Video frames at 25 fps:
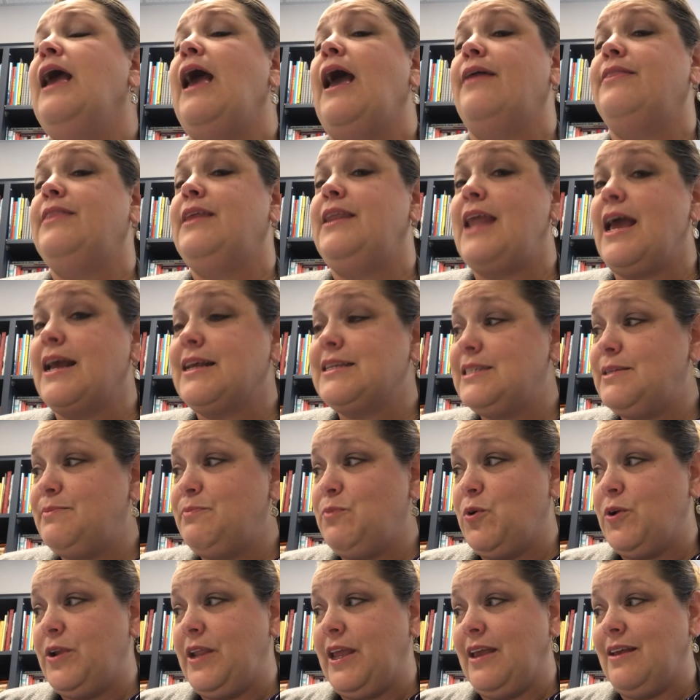And the next
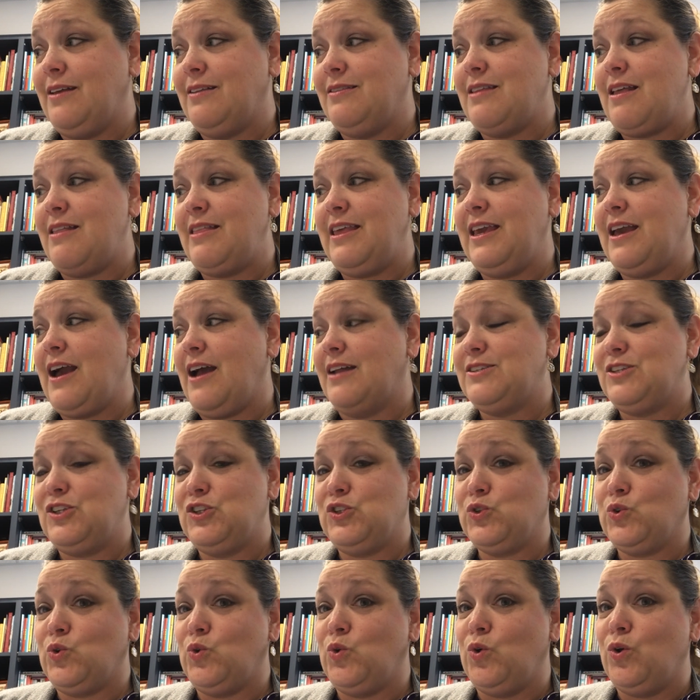morning, Lilly got to
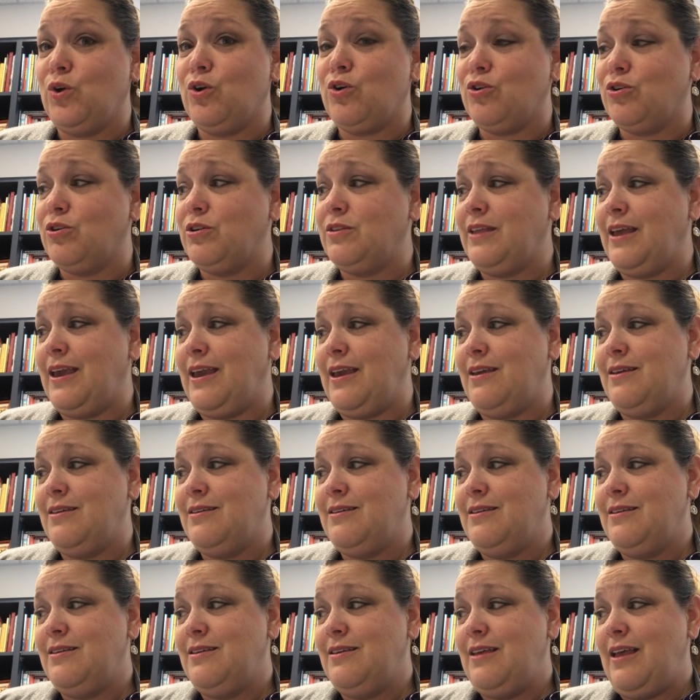school early.
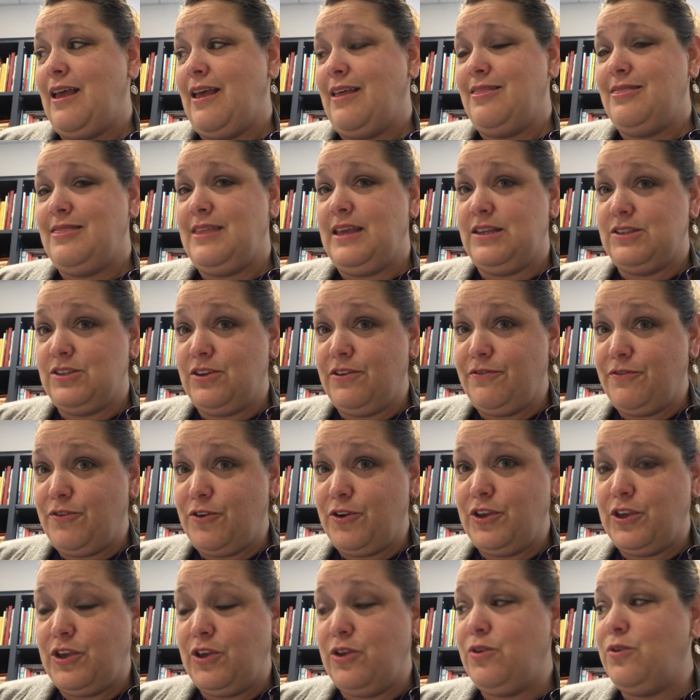"These are for
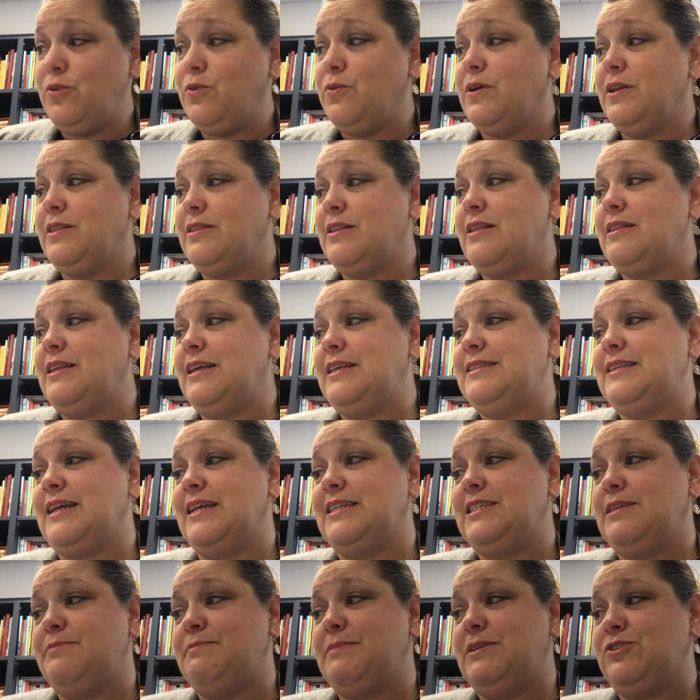you," Lilly
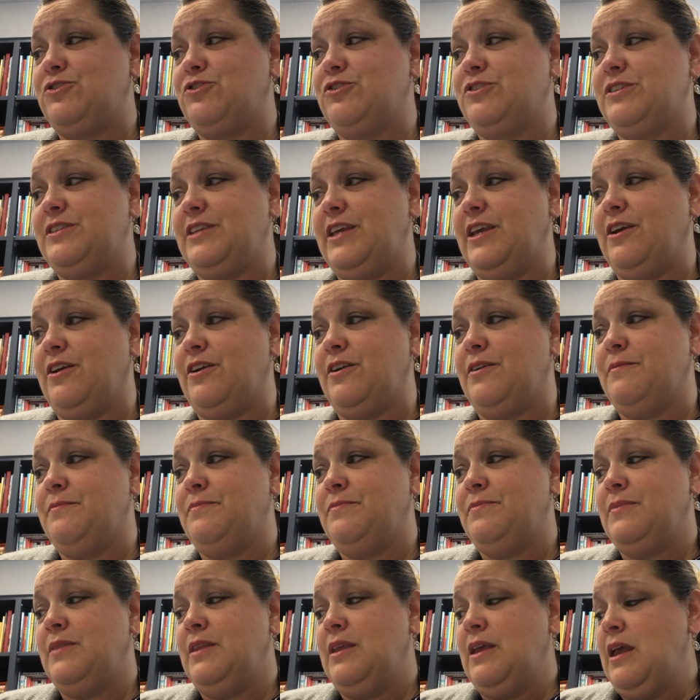said to Mr. Slinger,
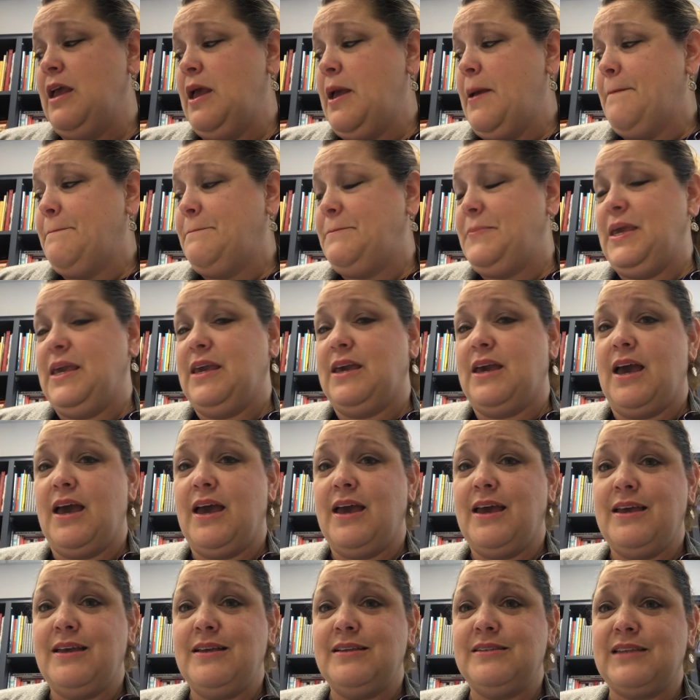
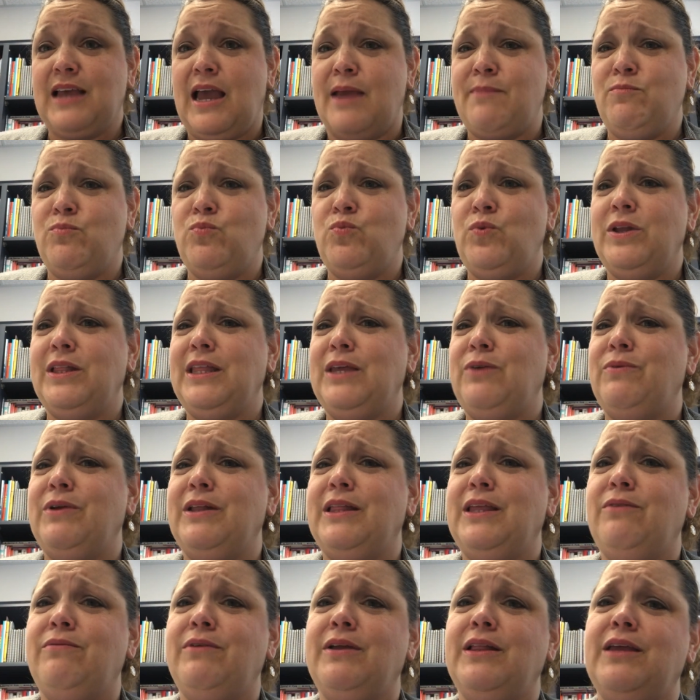"because I'm really,
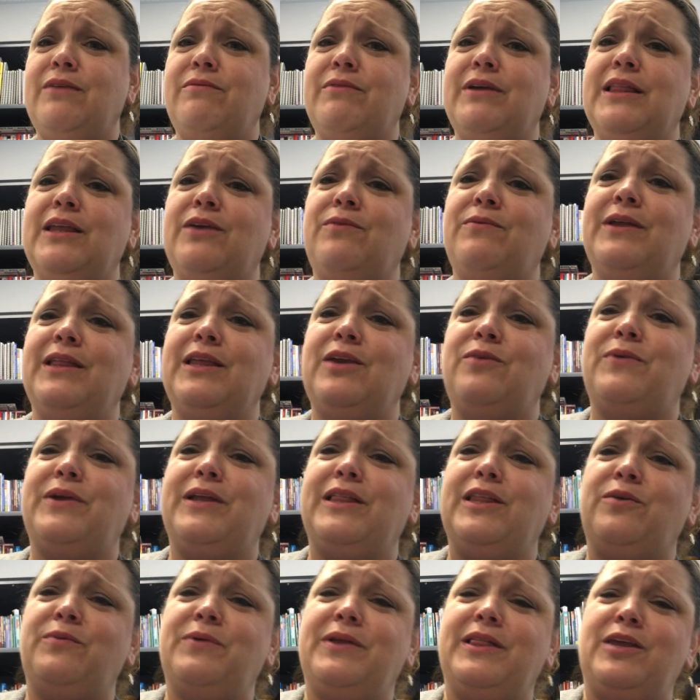really, really, really, really,
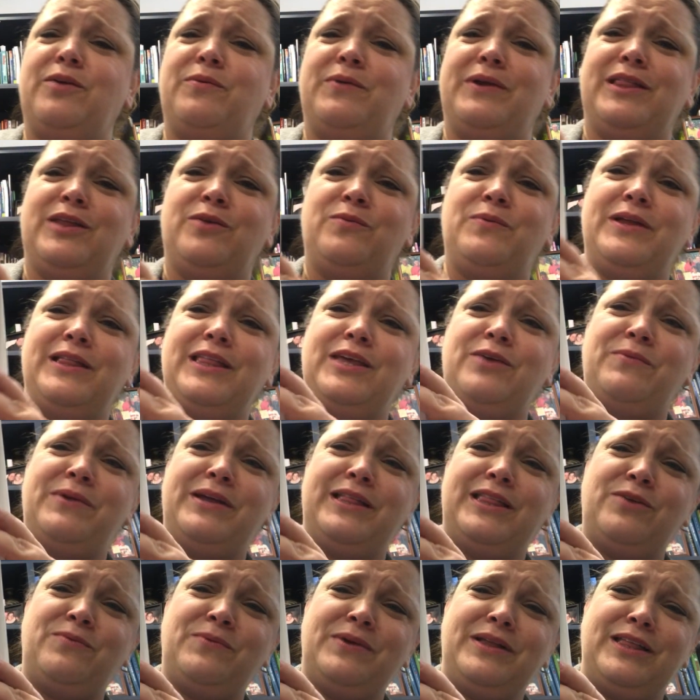really, really, really, really, really,
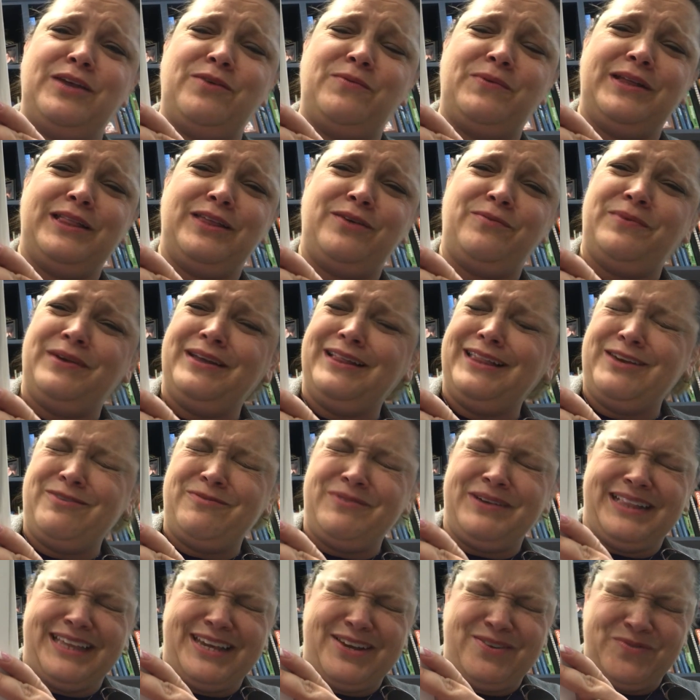really, really, really, really,
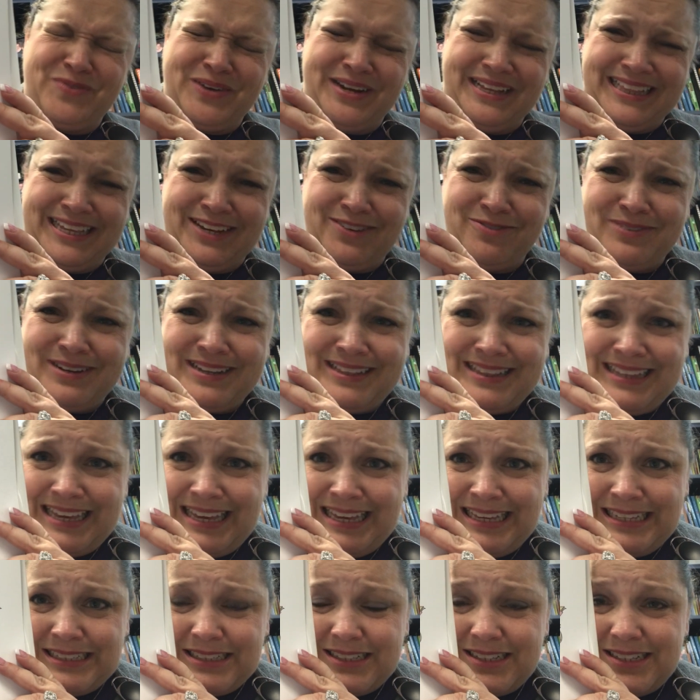
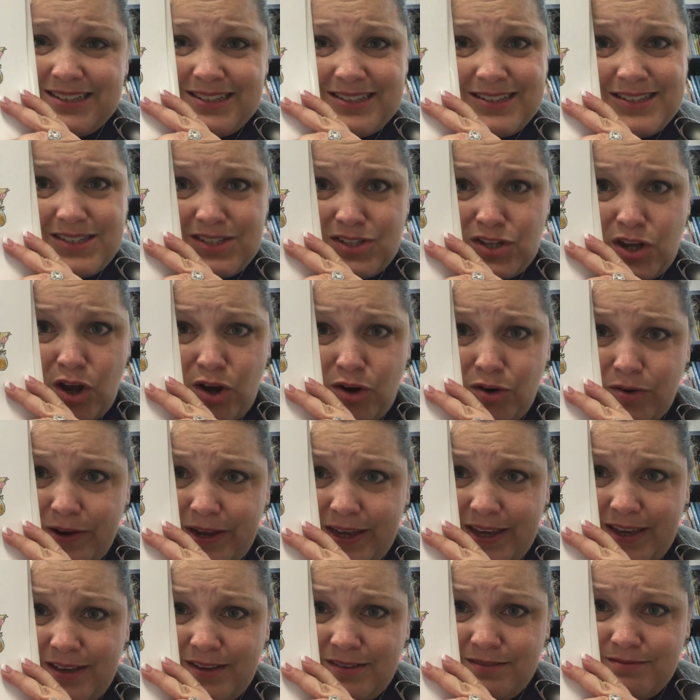really
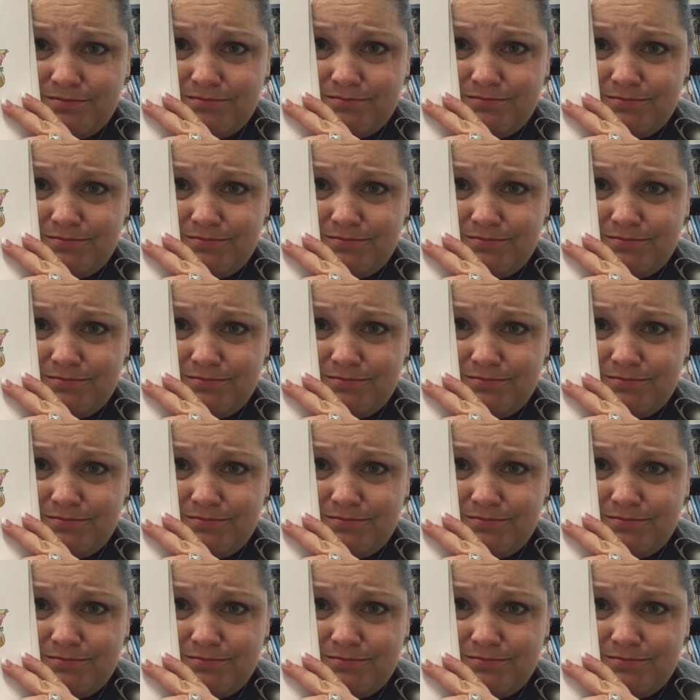sorry."